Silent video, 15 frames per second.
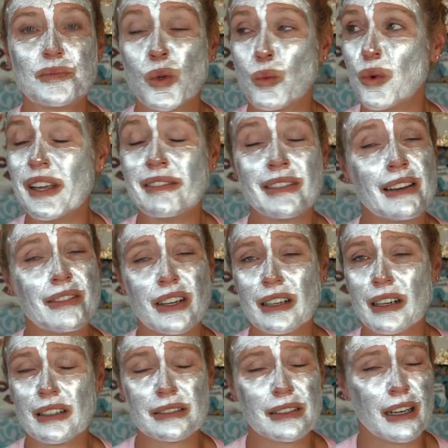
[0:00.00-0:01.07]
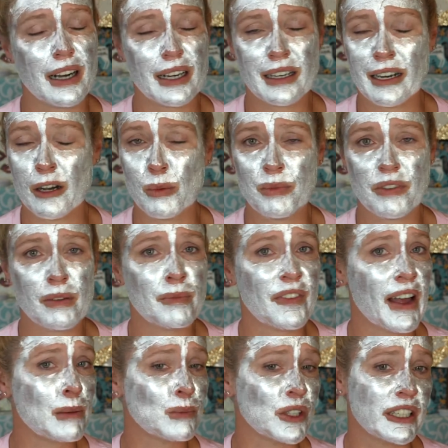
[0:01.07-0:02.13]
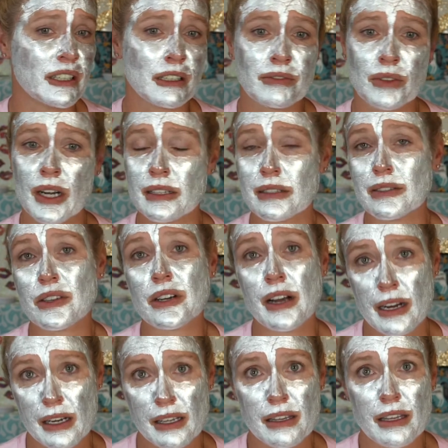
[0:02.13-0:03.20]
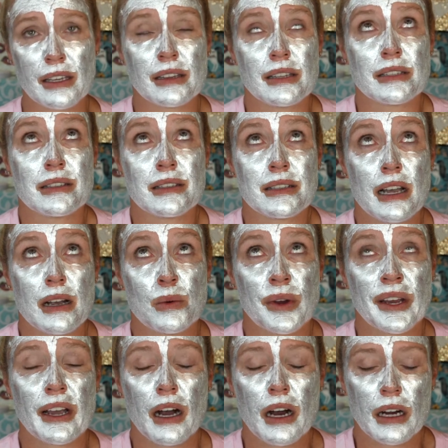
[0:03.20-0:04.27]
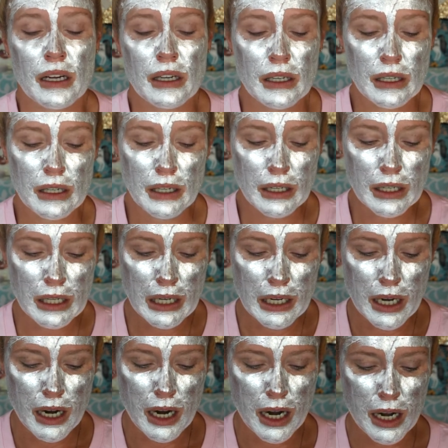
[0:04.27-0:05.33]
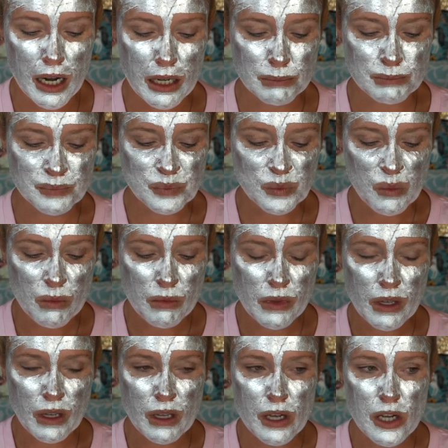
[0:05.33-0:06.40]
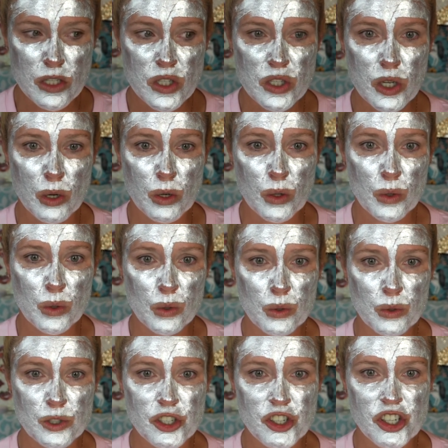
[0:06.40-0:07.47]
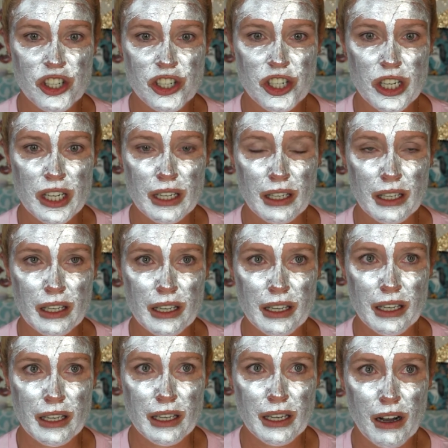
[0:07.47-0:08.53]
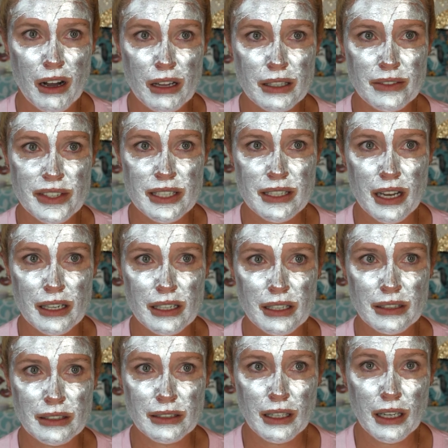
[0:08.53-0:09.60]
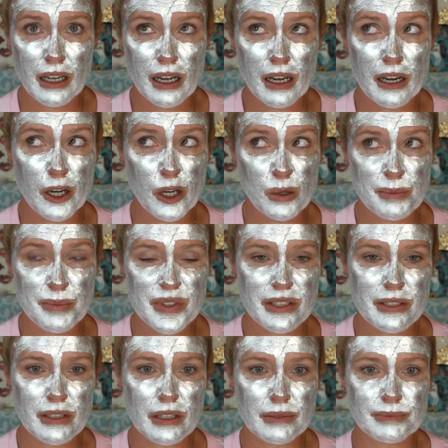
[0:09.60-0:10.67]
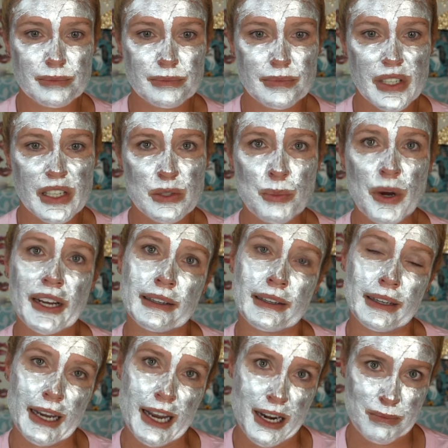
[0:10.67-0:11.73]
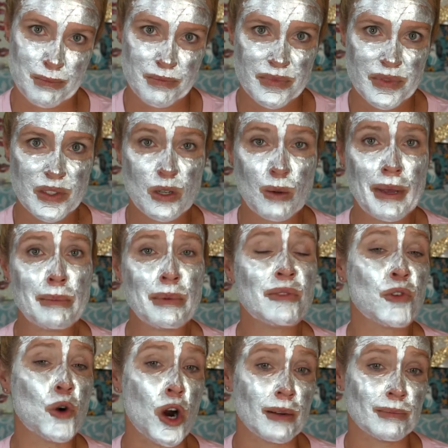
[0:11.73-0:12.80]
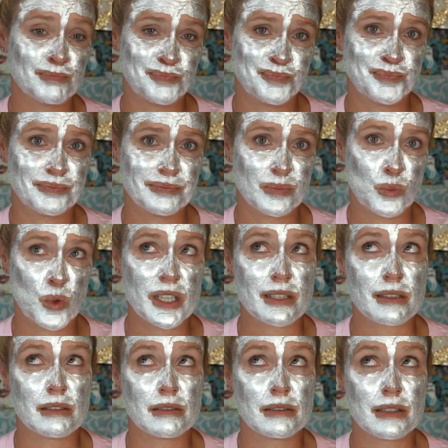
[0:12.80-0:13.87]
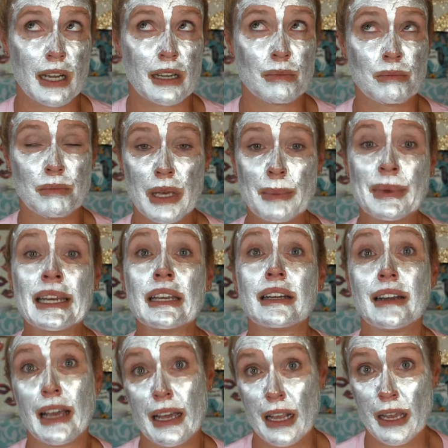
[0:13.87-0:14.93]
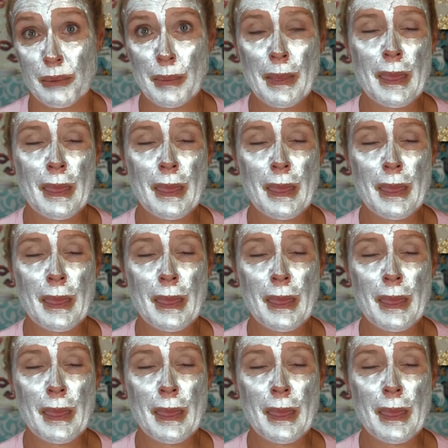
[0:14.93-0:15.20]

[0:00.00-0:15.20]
We've never gotten help from family or friends or anything. This is how we are. Um, so she all of a sudden, oops, is pregnant again. So baby four was second baby daddy.